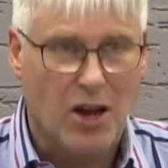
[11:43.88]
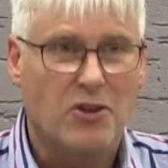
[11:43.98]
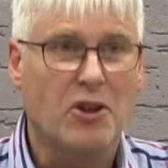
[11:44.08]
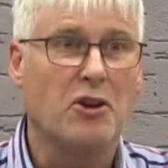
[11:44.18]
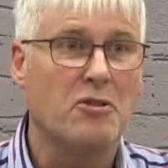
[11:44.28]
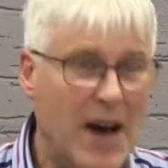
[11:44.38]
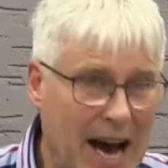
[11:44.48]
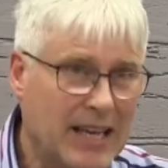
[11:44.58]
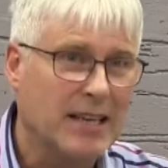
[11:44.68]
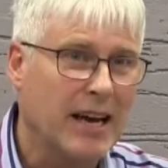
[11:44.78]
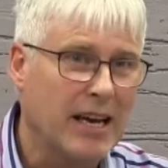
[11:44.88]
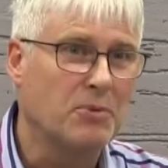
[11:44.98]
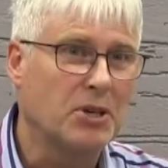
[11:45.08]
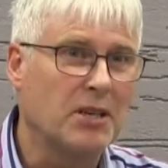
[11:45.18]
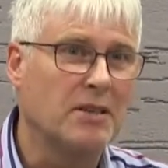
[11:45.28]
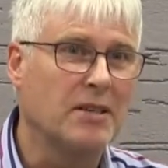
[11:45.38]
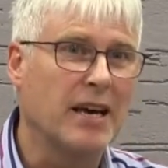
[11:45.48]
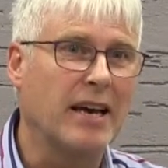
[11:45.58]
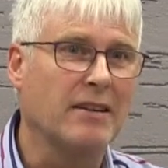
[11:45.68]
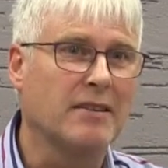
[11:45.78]
Now that, I would
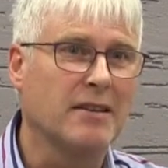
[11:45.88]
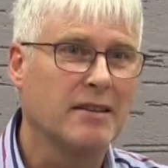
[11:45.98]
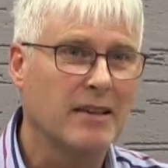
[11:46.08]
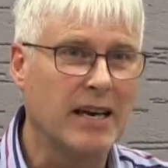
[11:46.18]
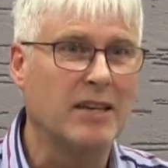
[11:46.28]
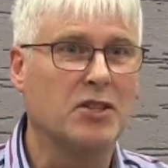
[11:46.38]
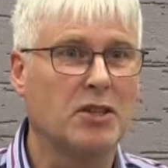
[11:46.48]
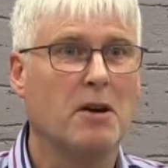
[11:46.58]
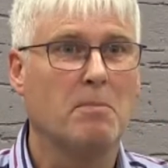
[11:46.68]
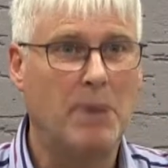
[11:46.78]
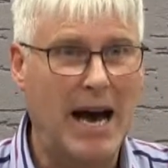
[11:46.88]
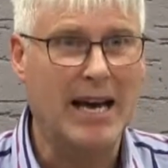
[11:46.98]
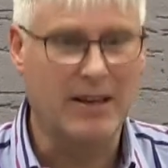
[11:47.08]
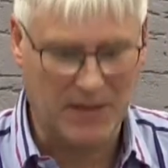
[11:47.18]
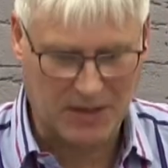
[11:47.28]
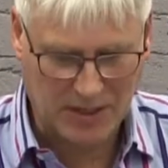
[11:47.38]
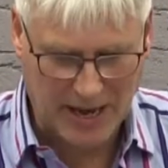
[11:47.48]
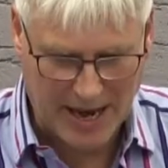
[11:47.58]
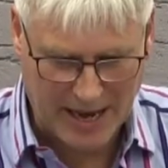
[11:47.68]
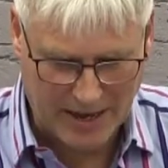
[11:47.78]
contend, is pie in the
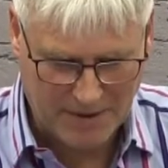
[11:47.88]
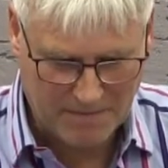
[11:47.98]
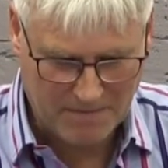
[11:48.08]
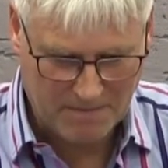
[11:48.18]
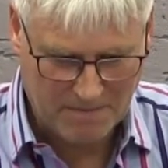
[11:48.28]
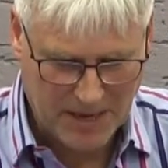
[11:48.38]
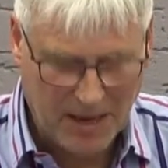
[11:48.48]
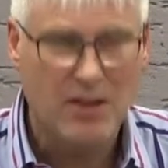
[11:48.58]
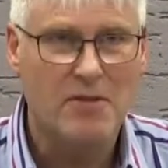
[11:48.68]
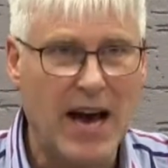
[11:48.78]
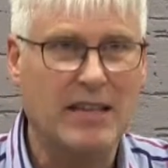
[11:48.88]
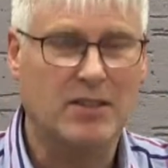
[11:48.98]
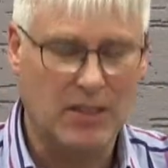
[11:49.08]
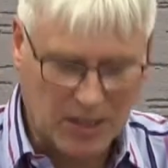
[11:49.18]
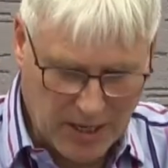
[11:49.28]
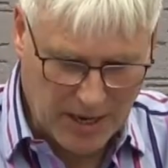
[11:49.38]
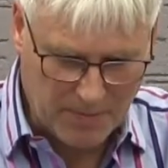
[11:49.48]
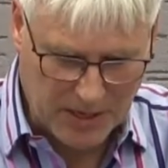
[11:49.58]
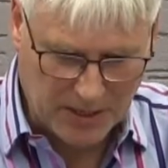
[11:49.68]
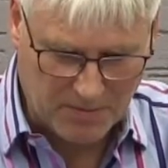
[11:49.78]
sky. That's
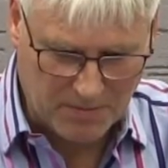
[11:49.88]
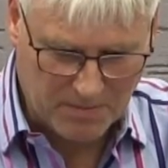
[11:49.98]
escapism.